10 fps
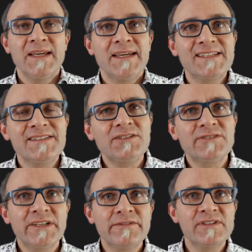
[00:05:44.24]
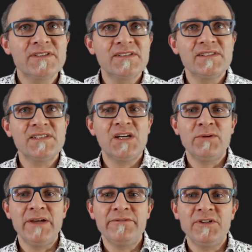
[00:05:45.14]
Accelerator physicists,
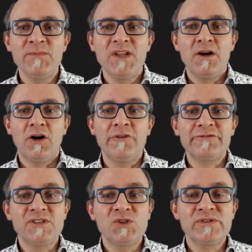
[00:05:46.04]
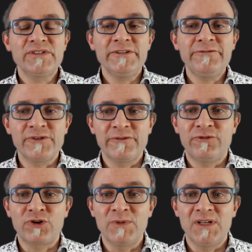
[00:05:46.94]
however, often use a different
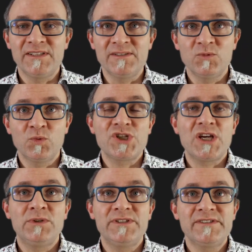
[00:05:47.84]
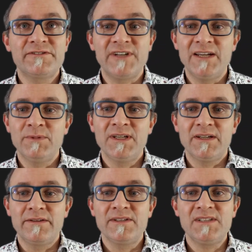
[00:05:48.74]
formalism, which I will describe
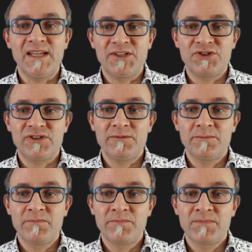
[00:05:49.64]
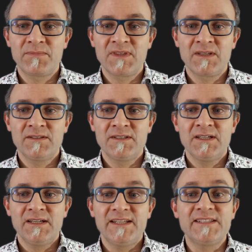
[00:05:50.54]
in this lecture.
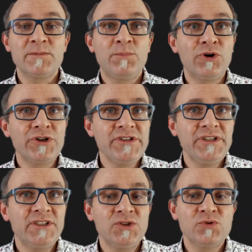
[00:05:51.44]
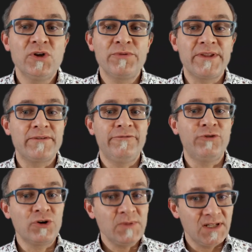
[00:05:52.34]
It is important here to note that the
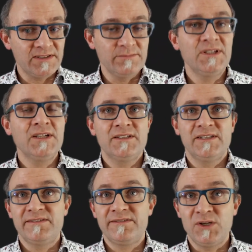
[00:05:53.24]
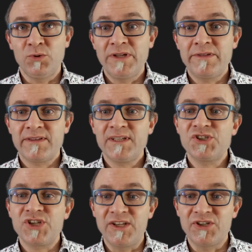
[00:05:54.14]
formalism is the only thing that
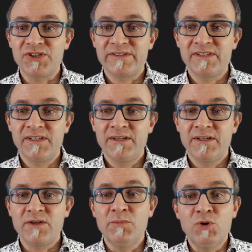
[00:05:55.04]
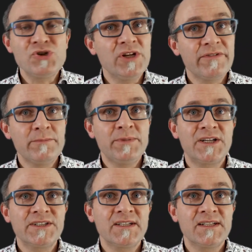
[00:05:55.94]
changes. The motion of the
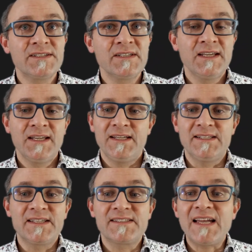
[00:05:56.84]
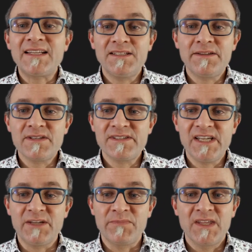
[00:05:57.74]
particles is exactly the
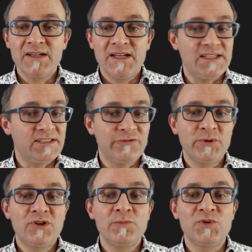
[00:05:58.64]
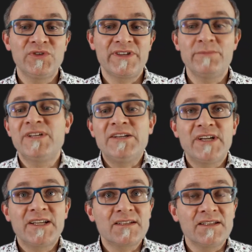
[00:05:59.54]
same as if we computed them
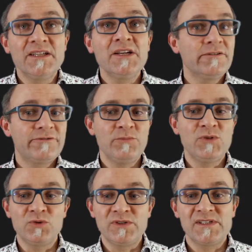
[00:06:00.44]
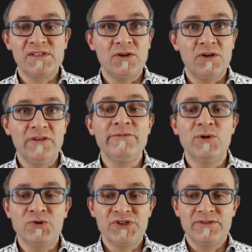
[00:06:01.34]
directly from Newton's law of
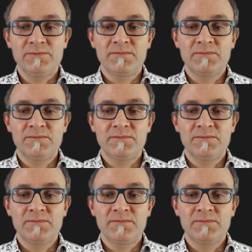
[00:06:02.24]
motion.